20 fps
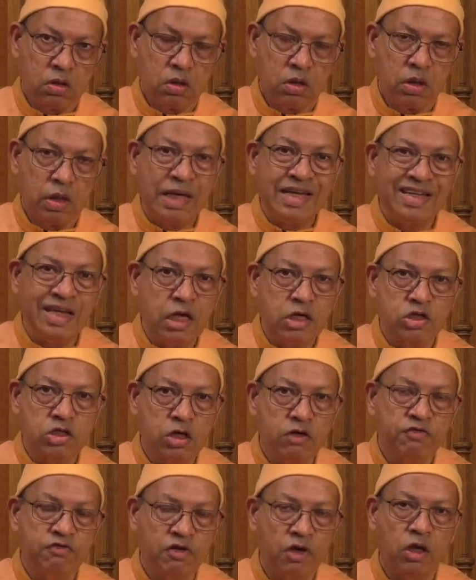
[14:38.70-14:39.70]
engaged
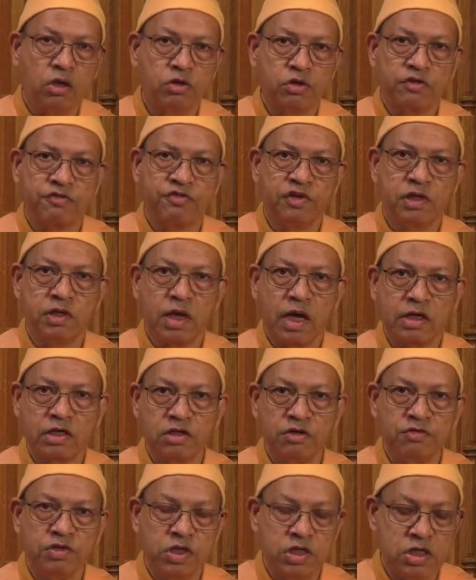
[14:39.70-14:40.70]
in philanthropic
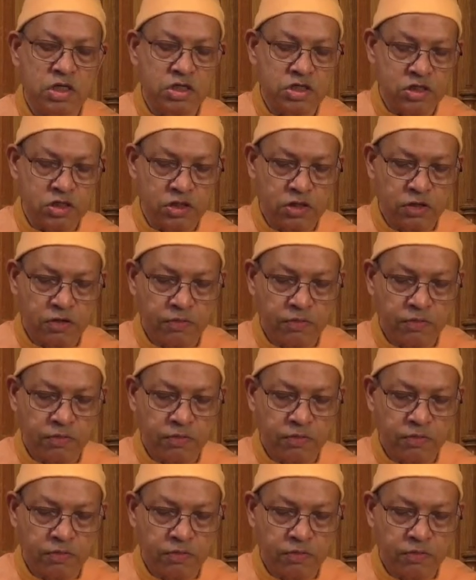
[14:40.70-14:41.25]
activities.